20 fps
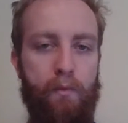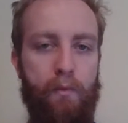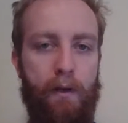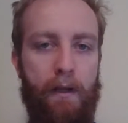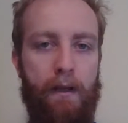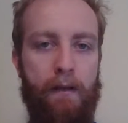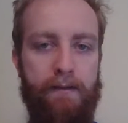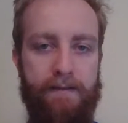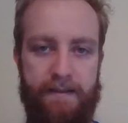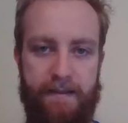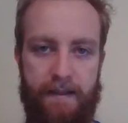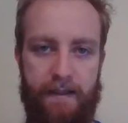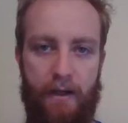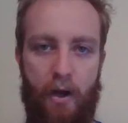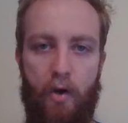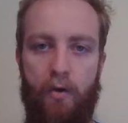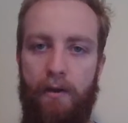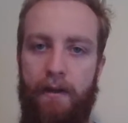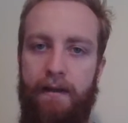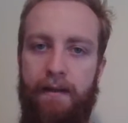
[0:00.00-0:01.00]
will see
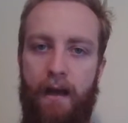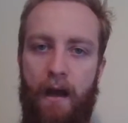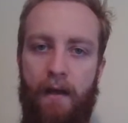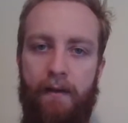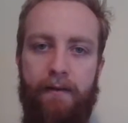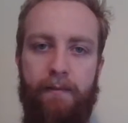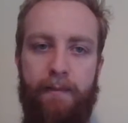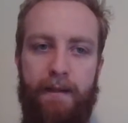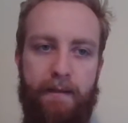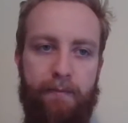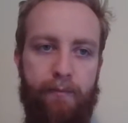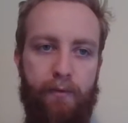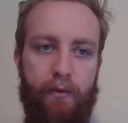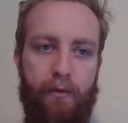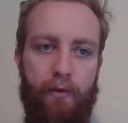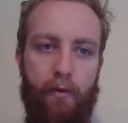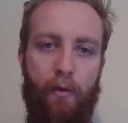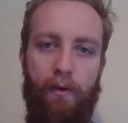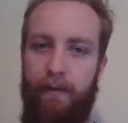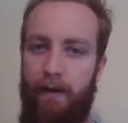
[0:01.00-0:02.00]
only the other people
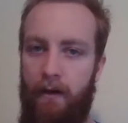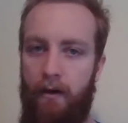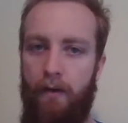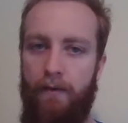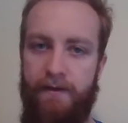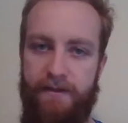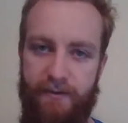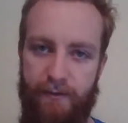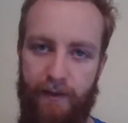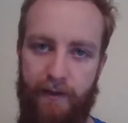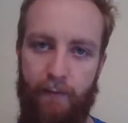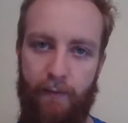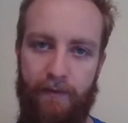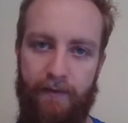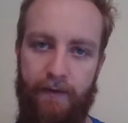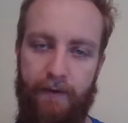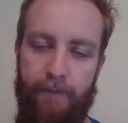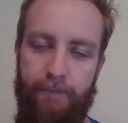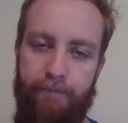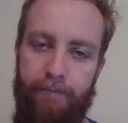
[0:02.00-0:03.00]
who are there on the street with
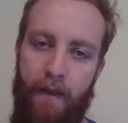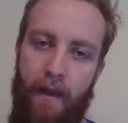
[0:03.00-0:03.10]
you.